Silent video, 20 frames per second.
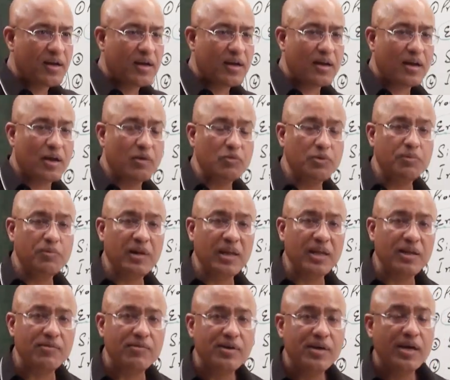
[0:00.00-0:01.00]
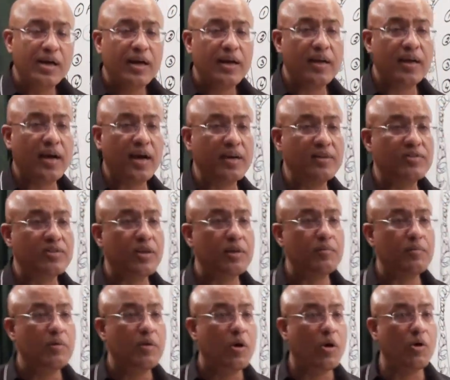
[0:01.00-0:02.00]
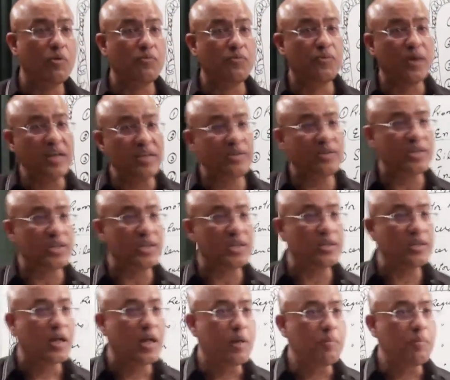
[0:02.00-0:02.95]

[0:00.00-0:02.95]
And now we believe enhancer of one gene